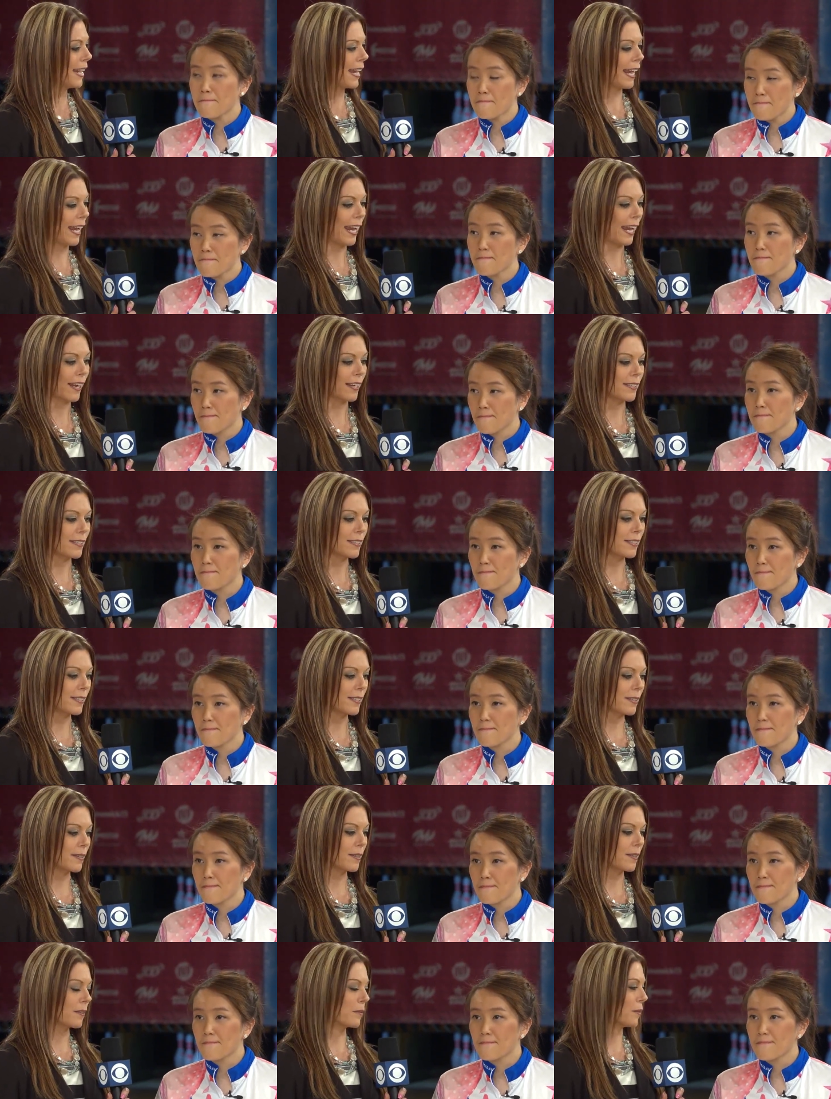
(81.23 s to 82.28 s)
Speaker 1: and
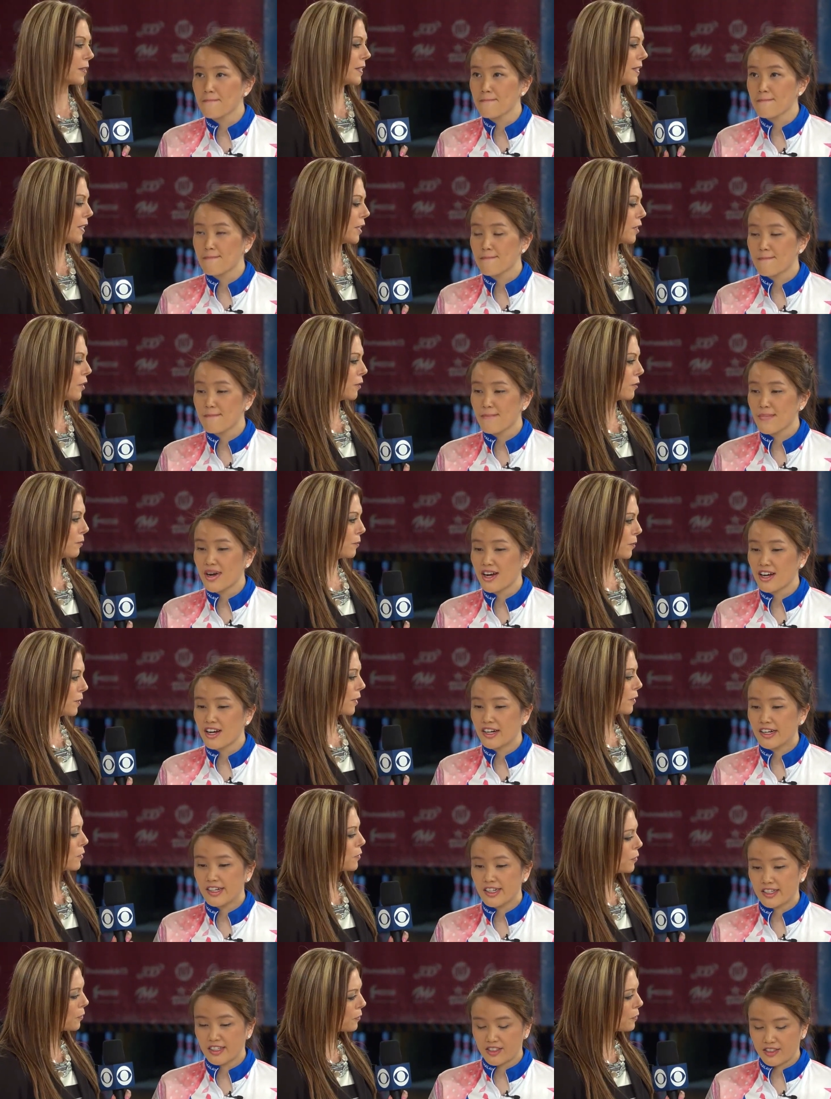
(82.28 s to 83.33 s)
seeing you
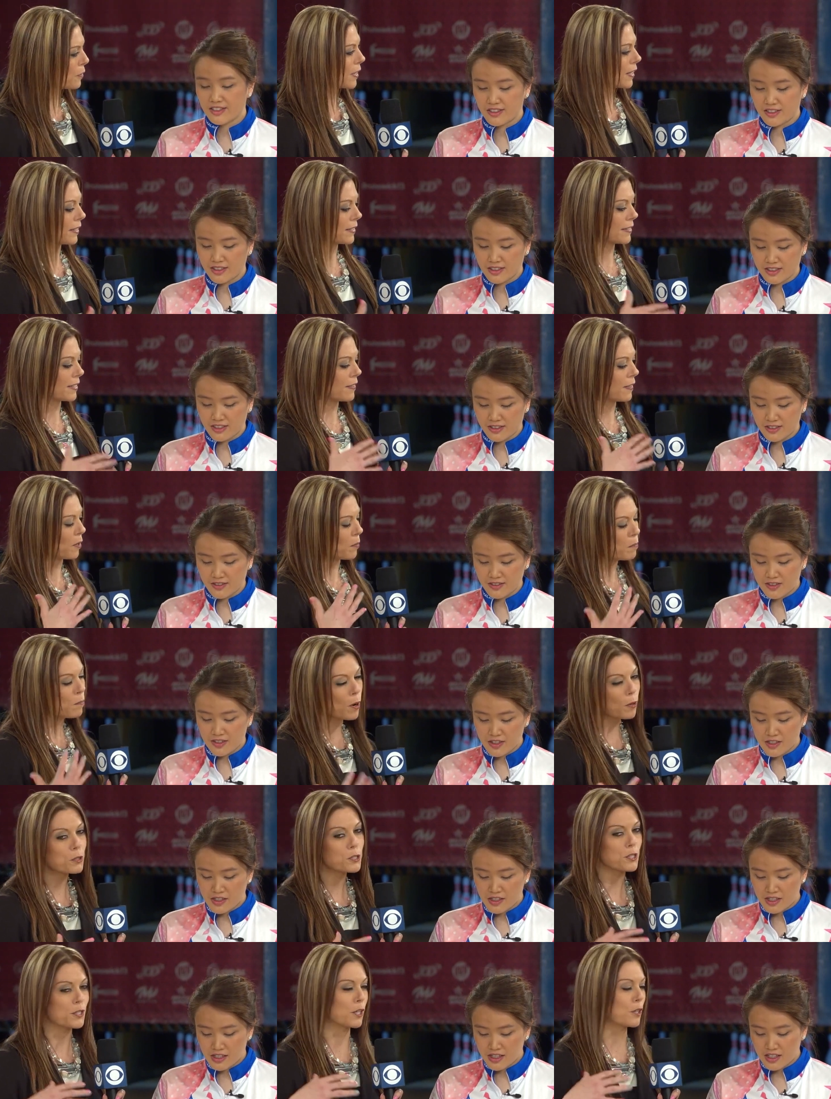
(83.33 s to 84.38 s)
do this and the
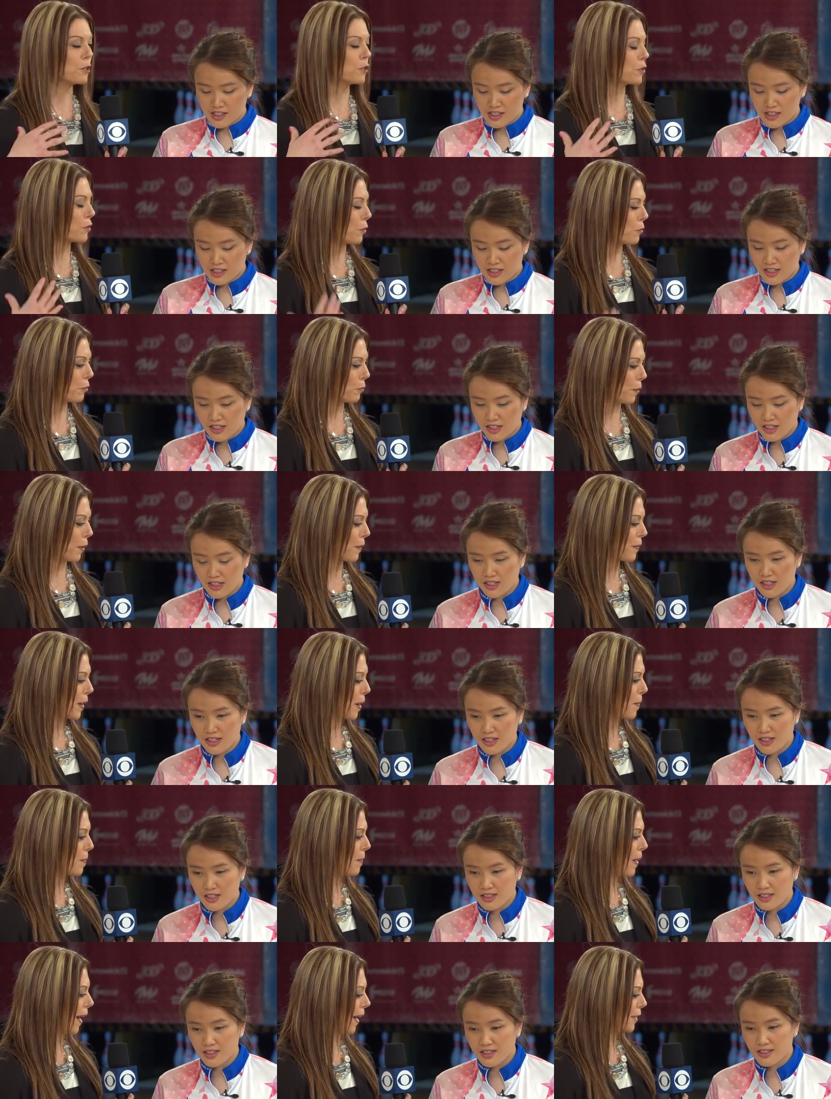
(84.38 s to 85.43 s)
emotion that you showed throughout that
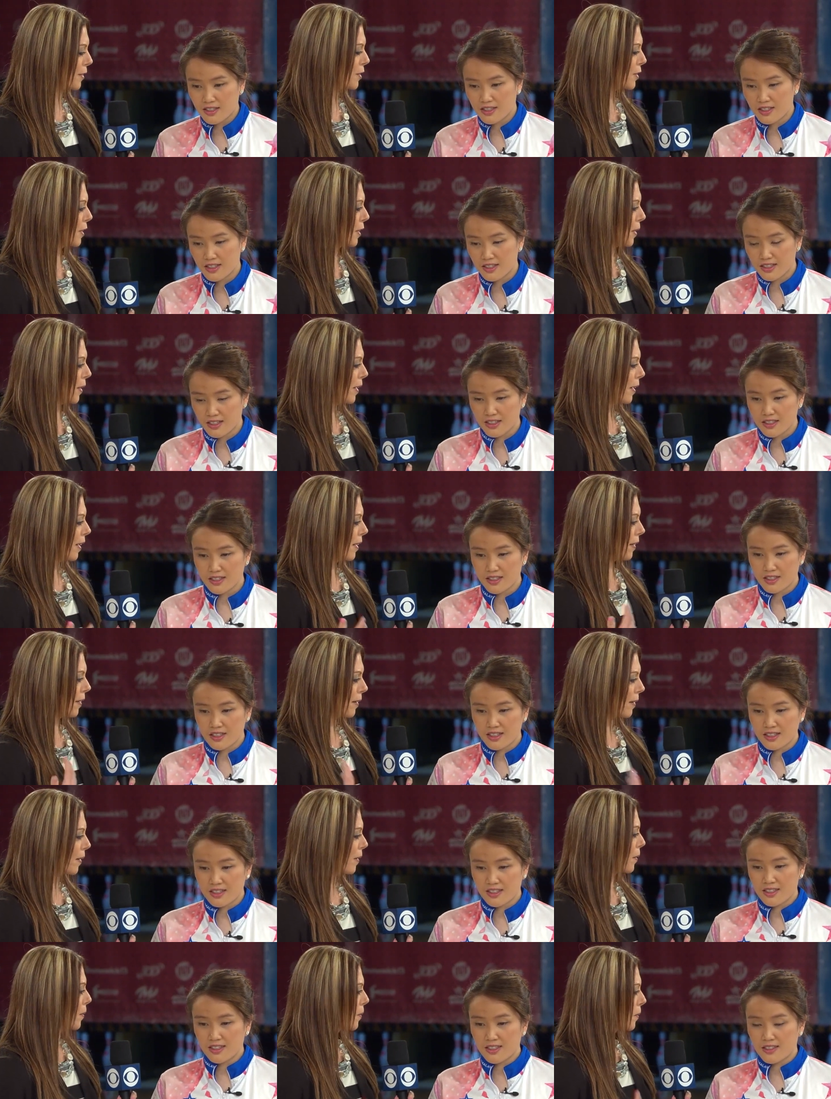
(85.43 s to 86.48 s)
match,
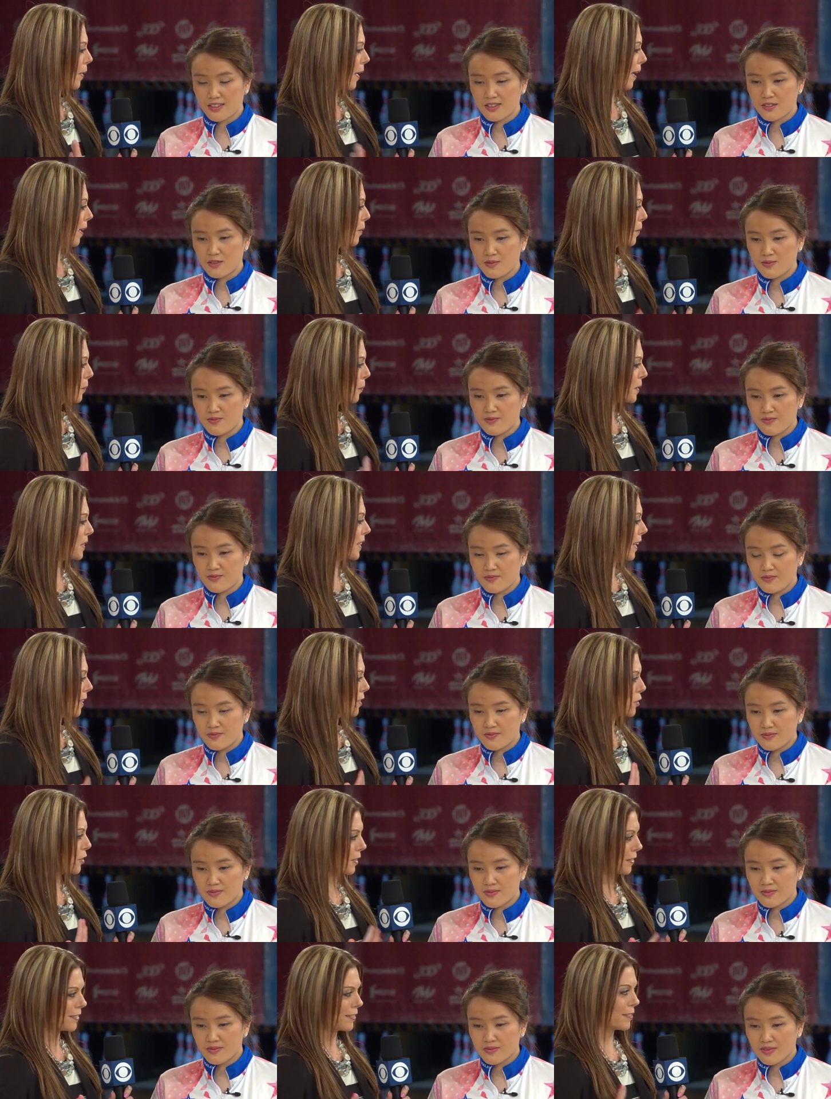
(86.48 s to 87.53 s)
was that
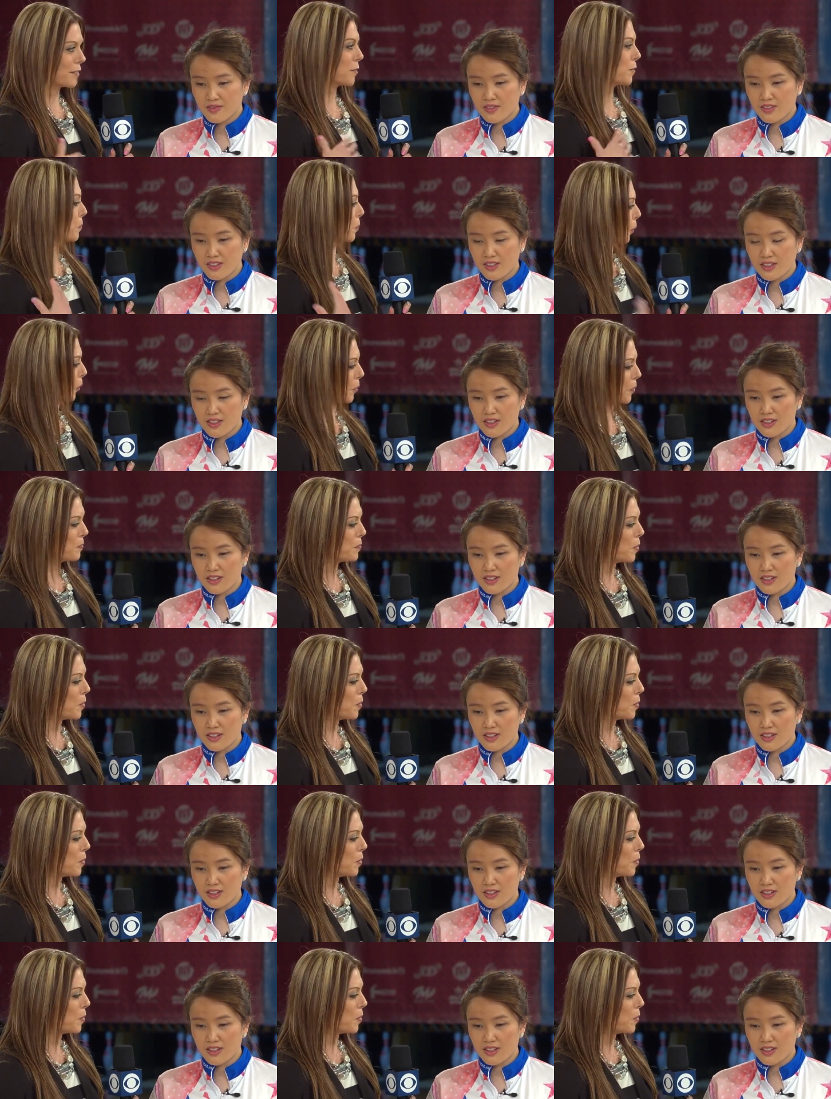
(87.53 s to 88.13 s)
just spur of the